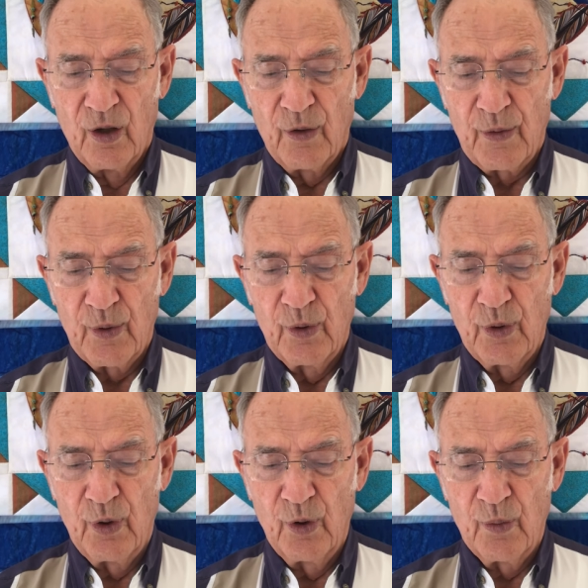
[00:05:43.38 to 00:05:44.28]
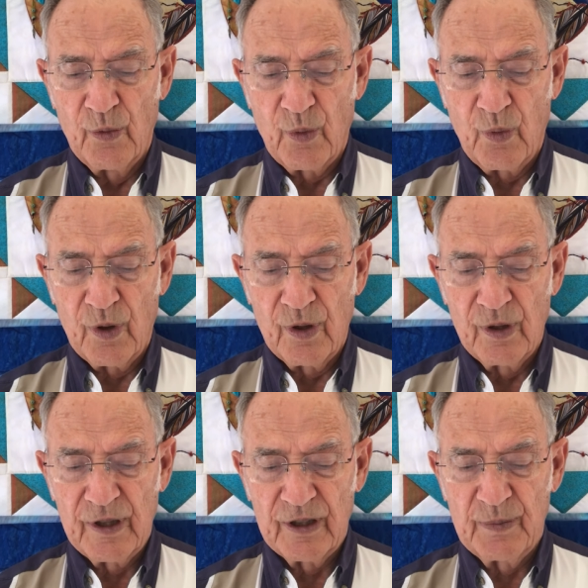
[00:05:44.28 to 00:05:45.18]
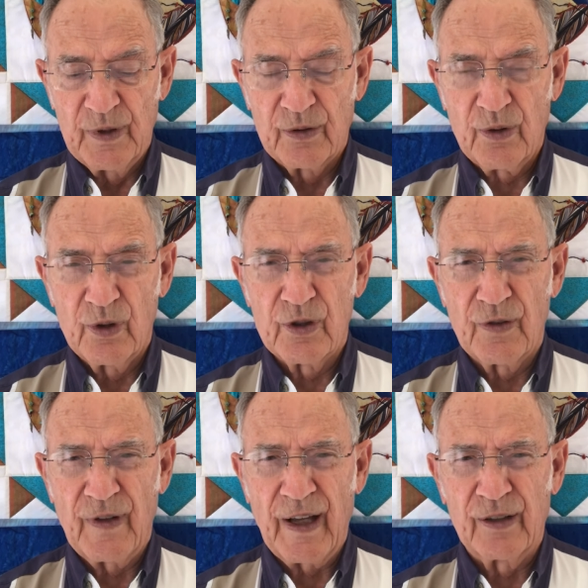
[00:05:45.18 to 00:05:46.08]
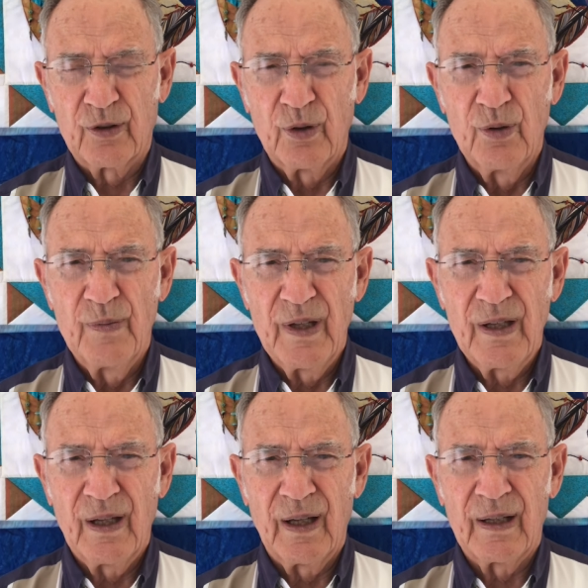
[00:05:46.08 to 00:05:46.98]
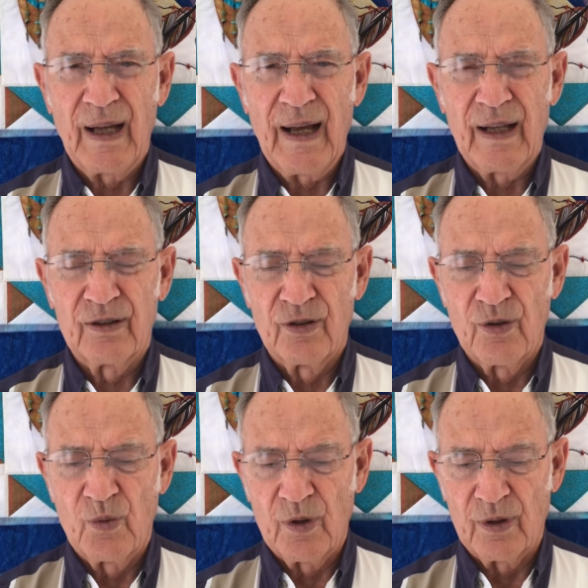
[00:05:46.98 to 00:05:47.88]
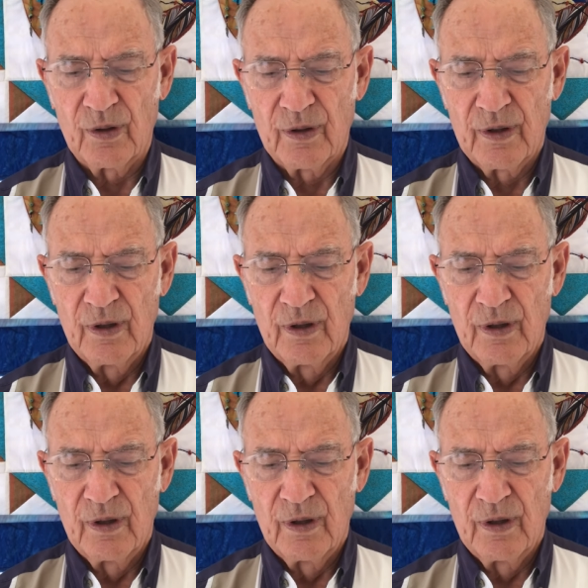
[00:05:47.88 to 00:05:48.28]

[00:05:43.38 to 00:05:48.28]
through whom the world has been crucified to me and I to the world.